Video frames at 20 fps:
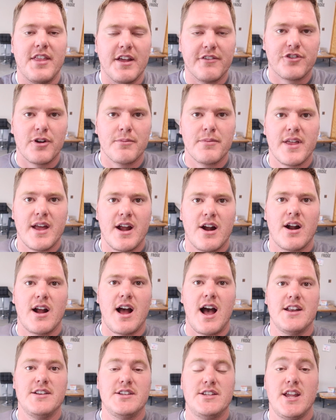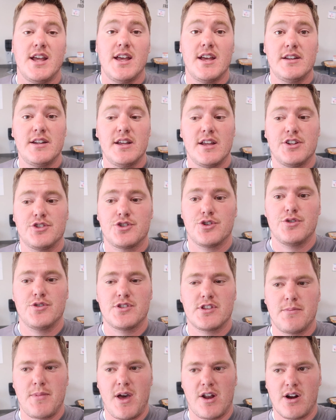then from there, I did
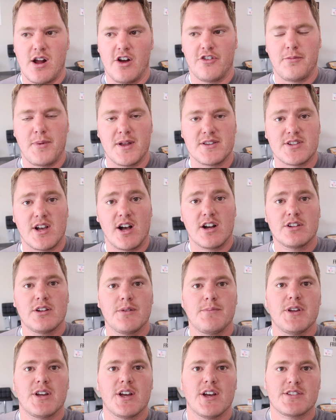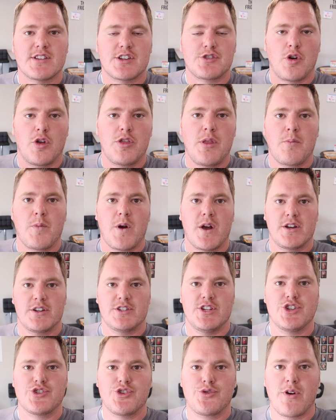introduce the Better Alphabet song because I told them we're going to
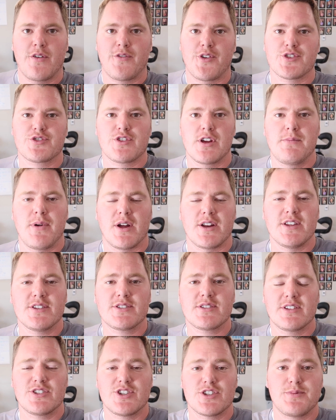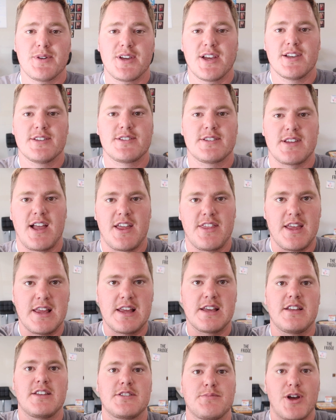teach it to our first grade buddies, just because I
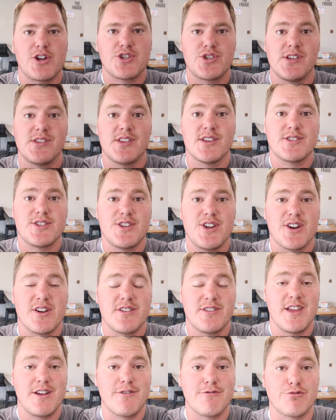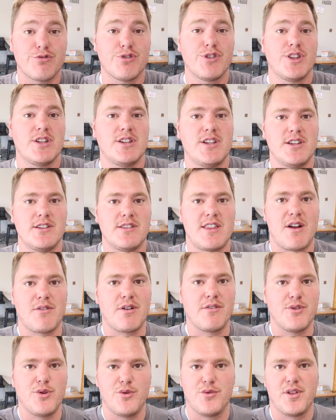think, especially this year, they really needed that
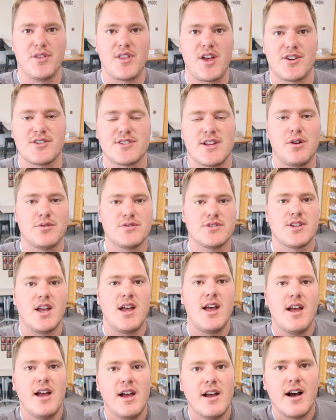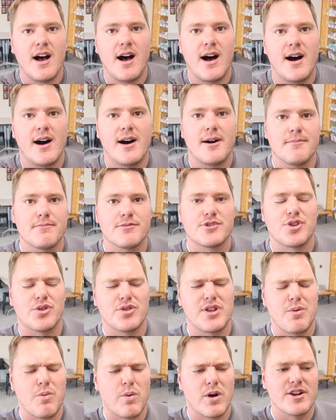review of the letter sounds. So
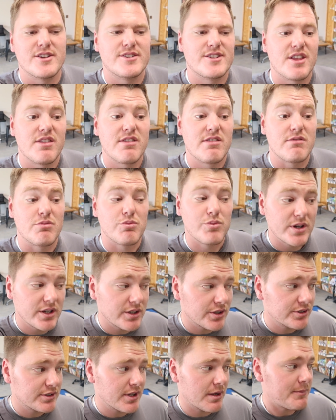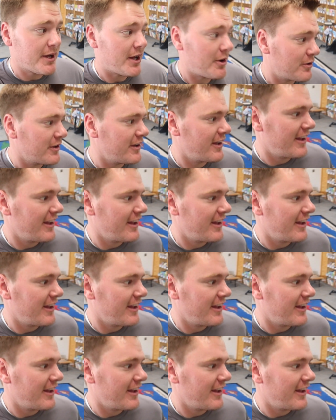they weren't thrilled about